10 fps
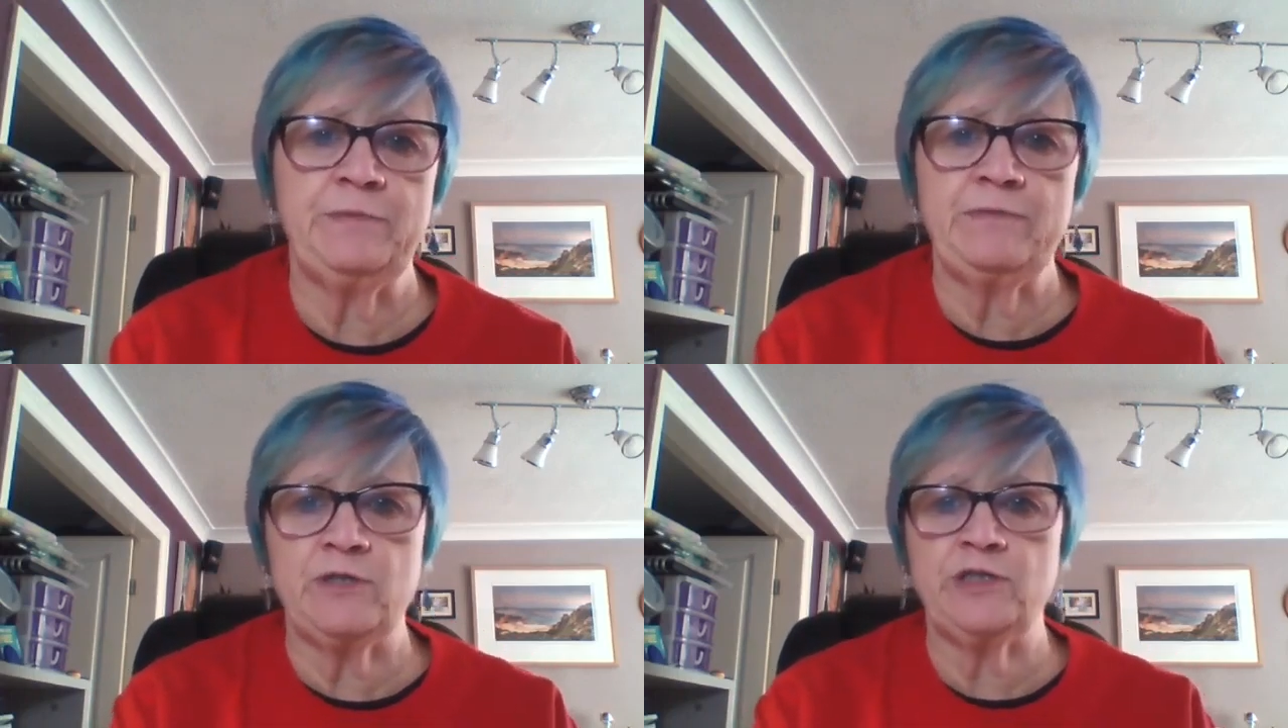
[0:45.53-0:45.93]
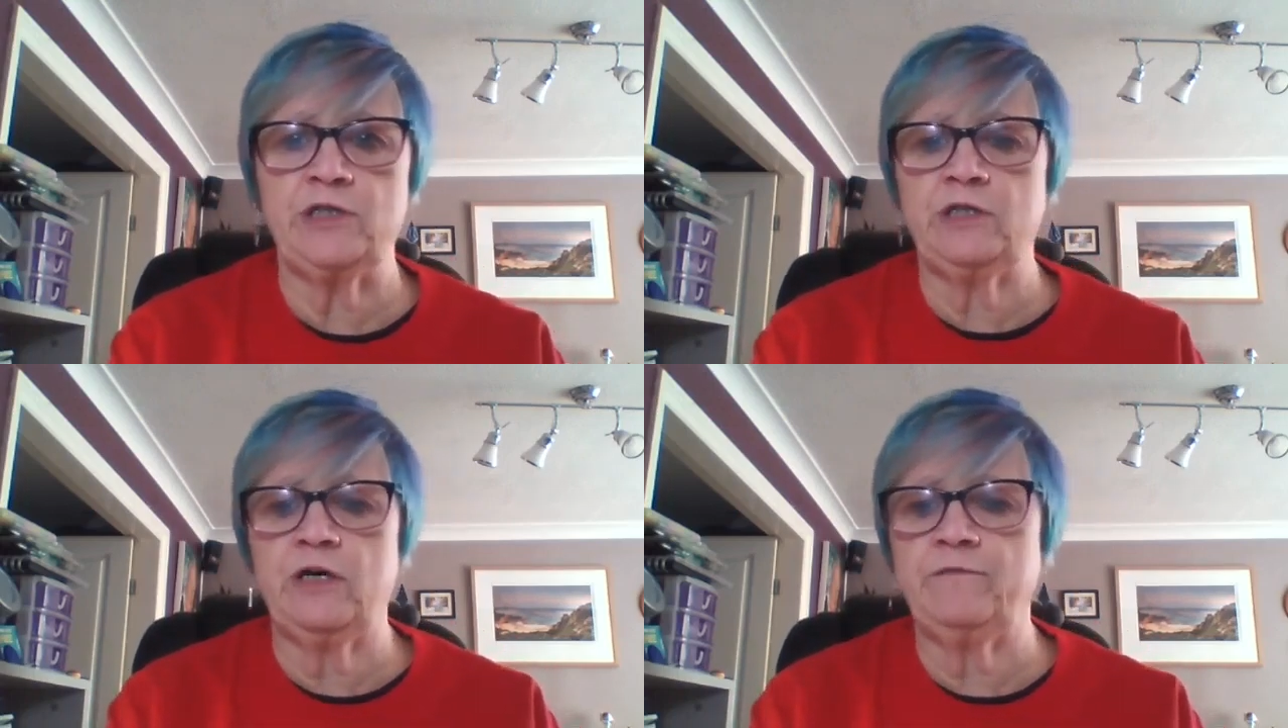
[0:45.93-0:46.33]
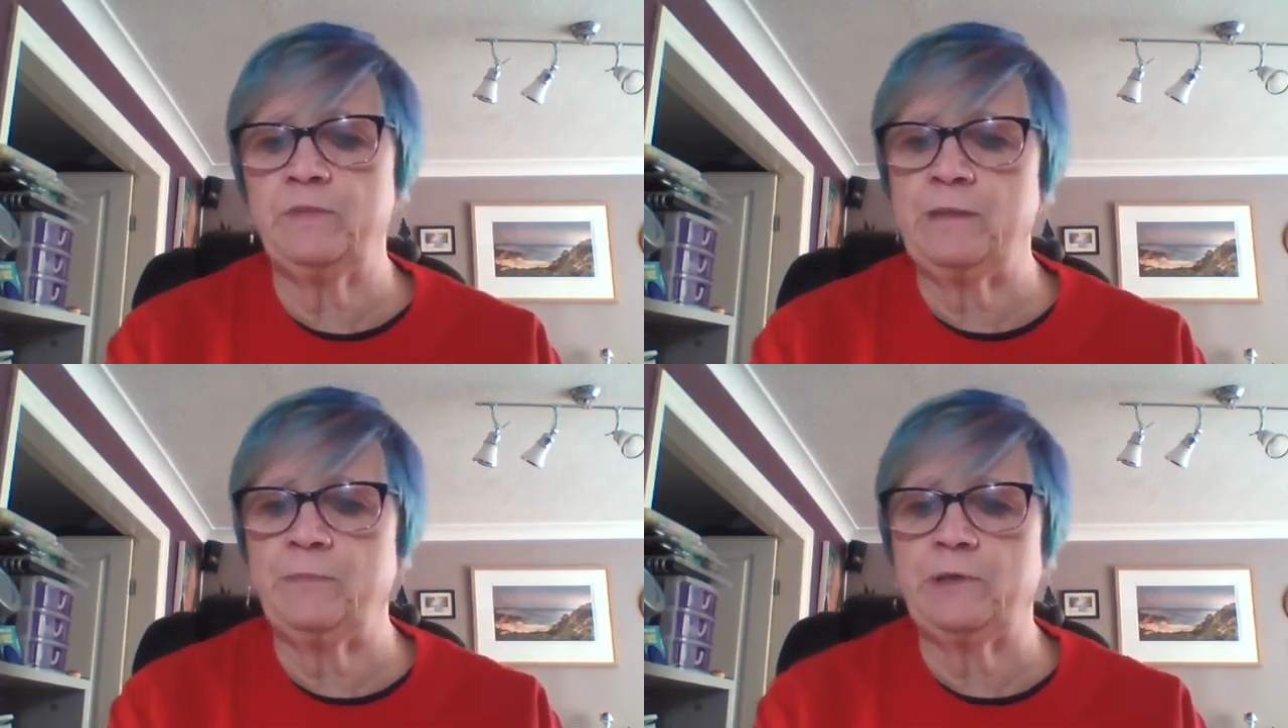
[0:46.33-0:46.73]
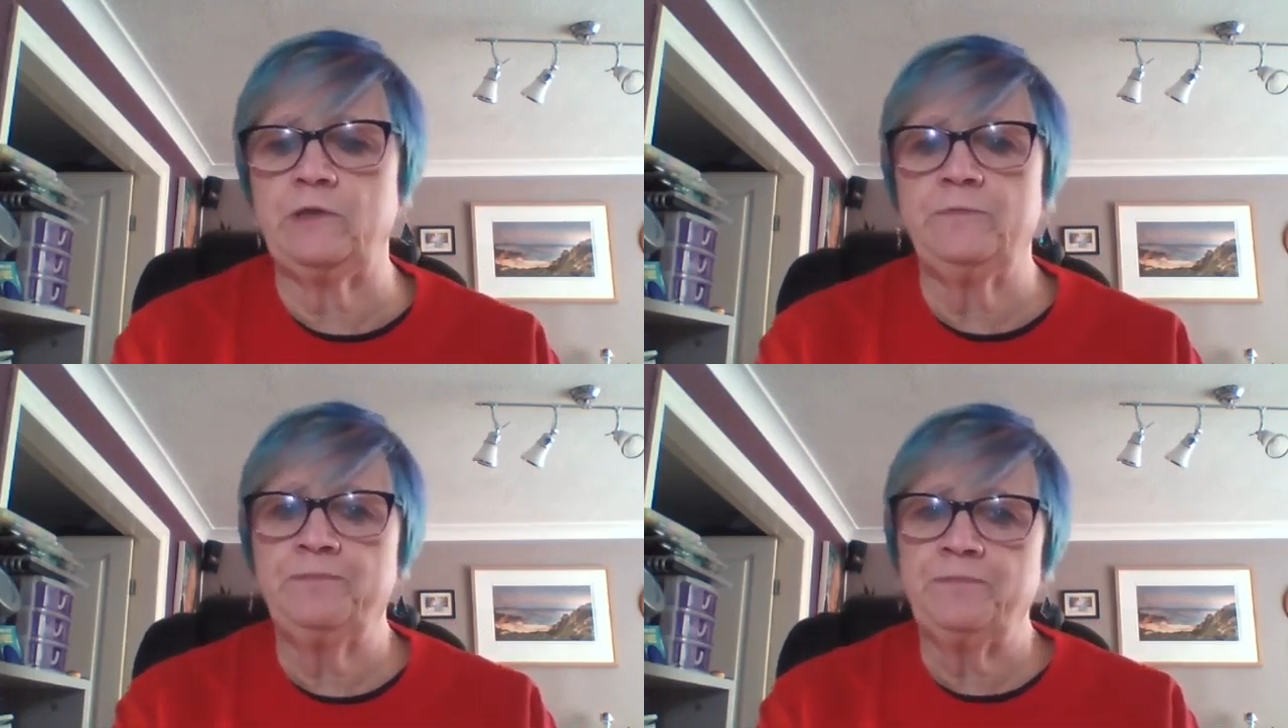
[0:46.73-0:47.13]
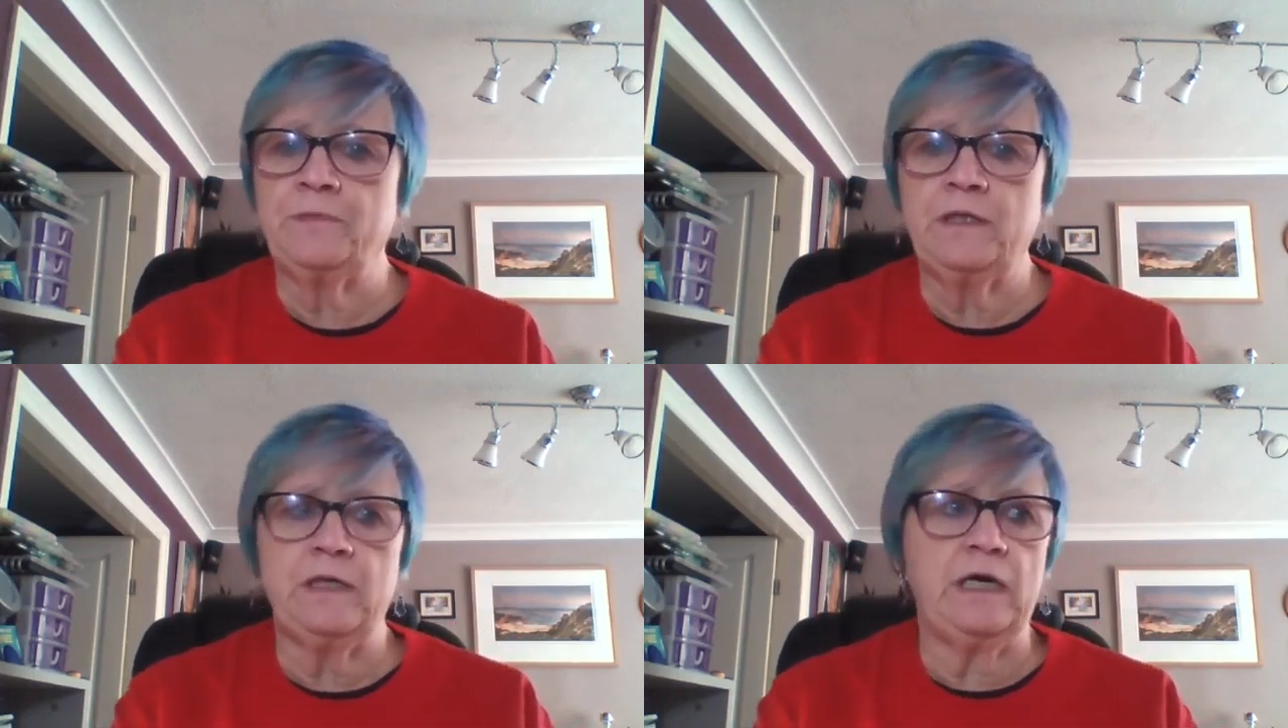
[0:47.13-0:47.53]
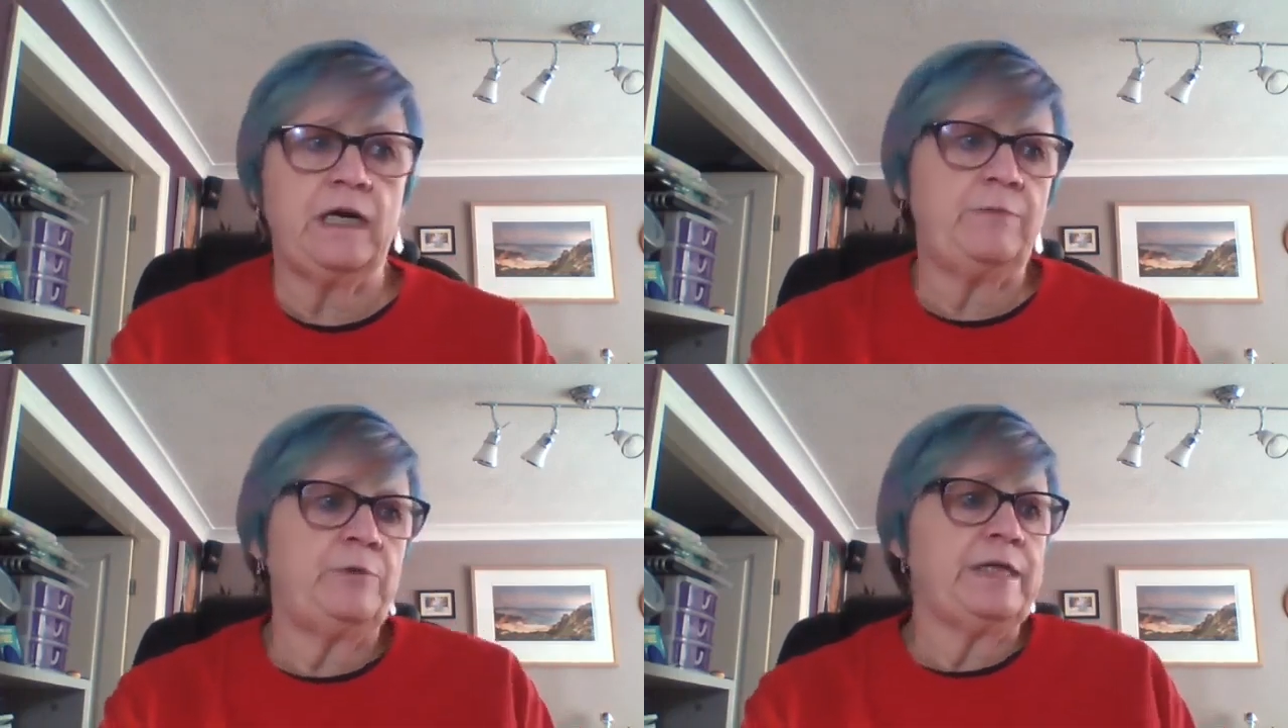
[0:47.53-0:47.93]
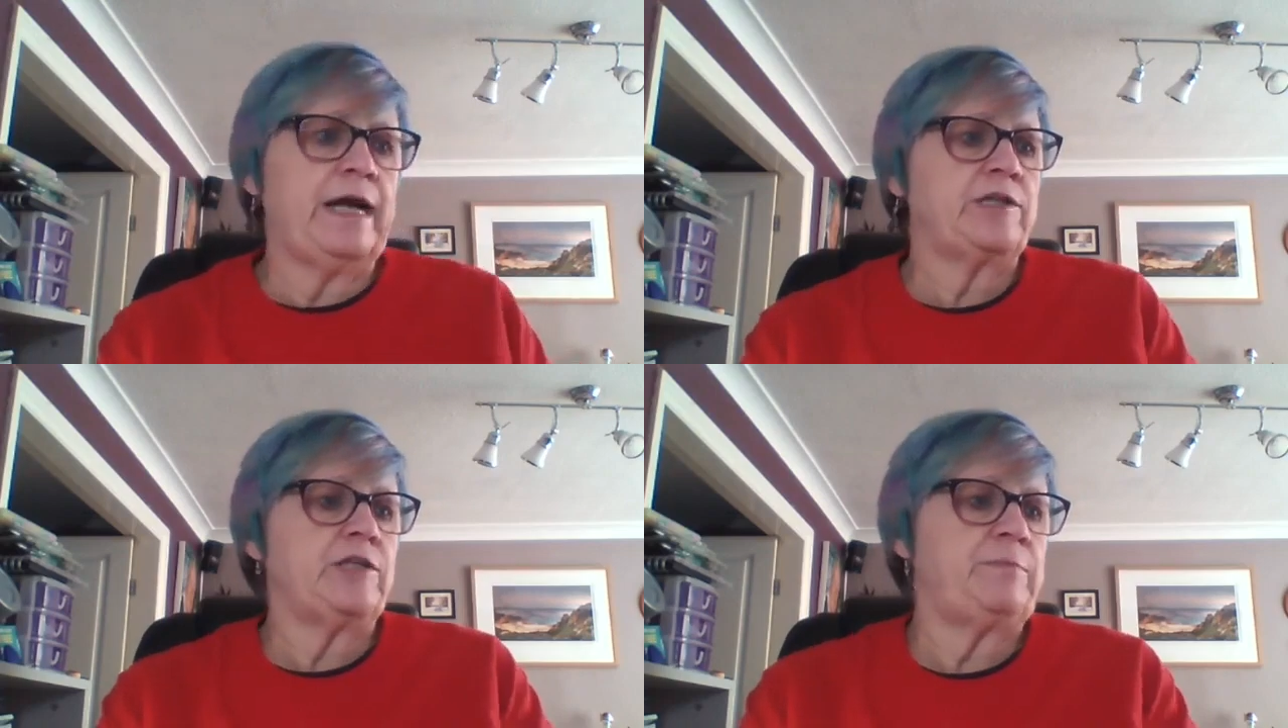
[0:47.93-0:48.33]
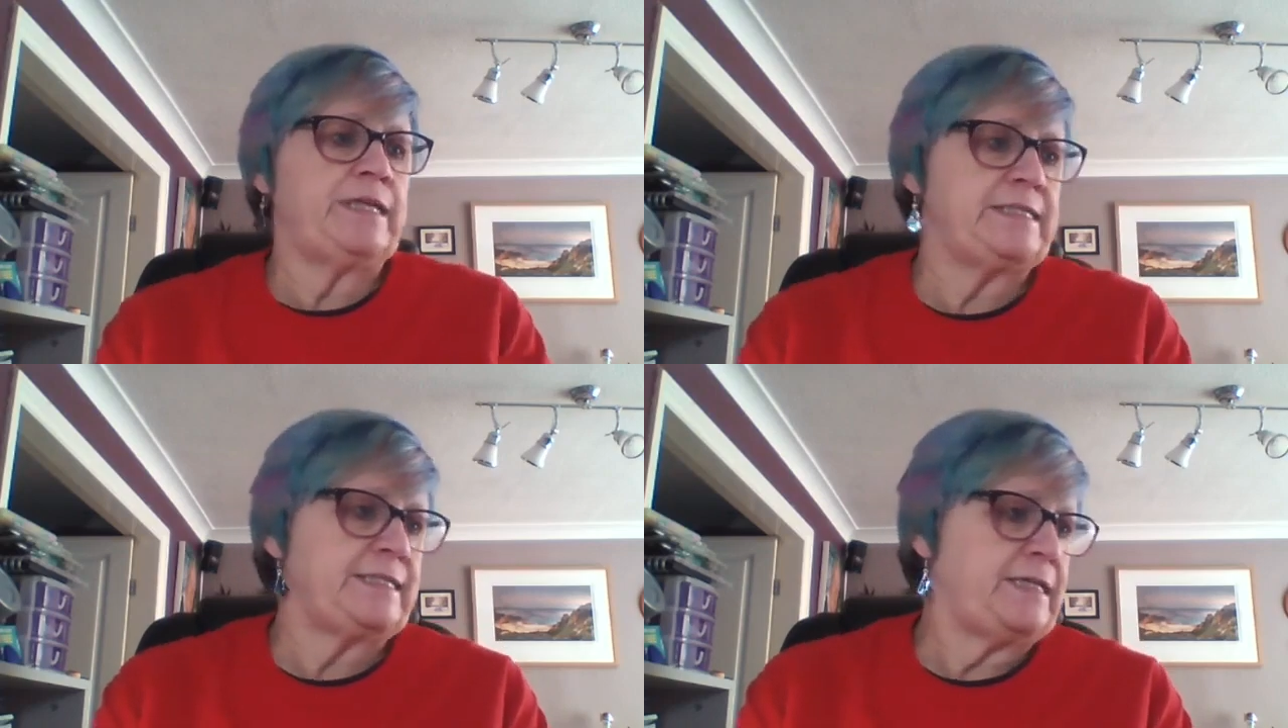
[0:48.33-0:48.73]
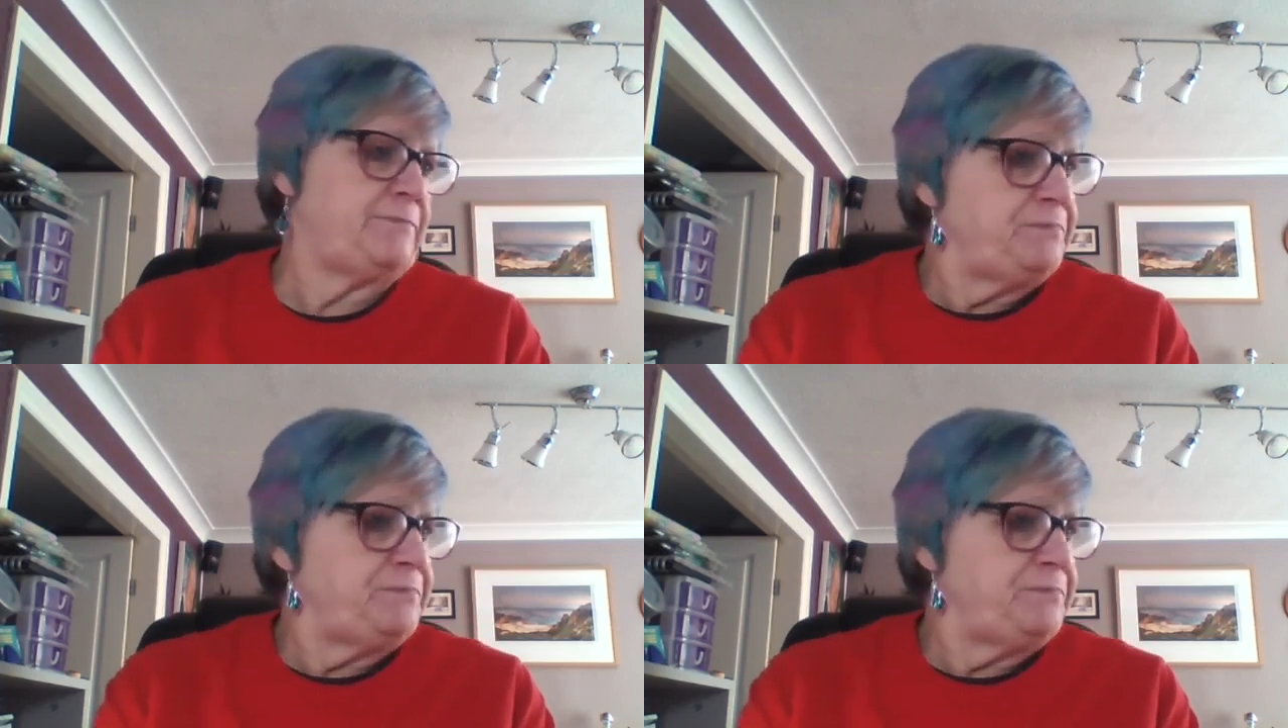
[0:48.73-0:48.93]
but I'm sure a lot of people will catch up later.